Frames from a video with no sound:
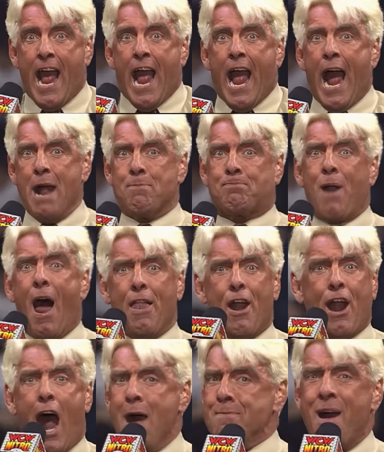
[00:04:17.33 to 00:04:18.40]
and brother,
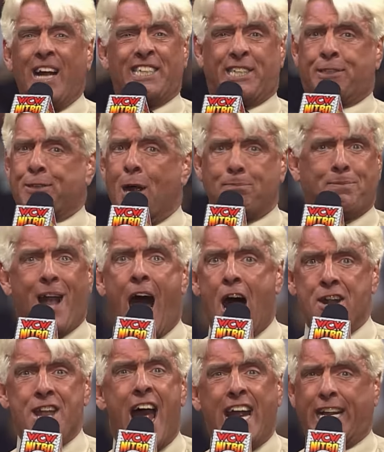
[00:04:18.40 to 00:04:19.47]
I may strip down
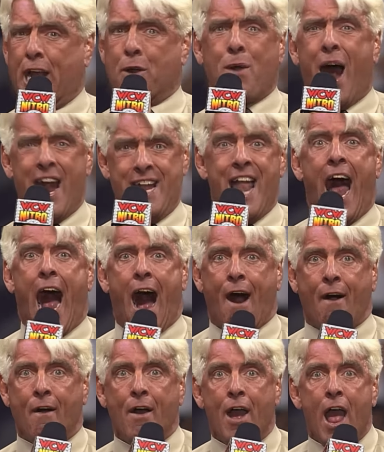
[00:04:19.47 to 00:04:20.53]
naked right now.
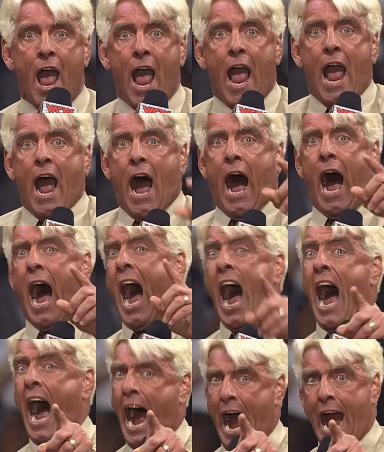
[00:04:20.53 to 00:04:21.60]

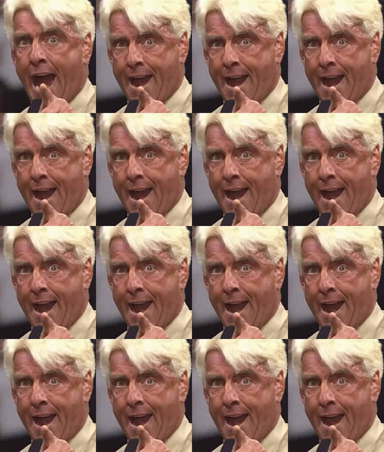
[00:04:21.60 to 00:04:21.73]
I,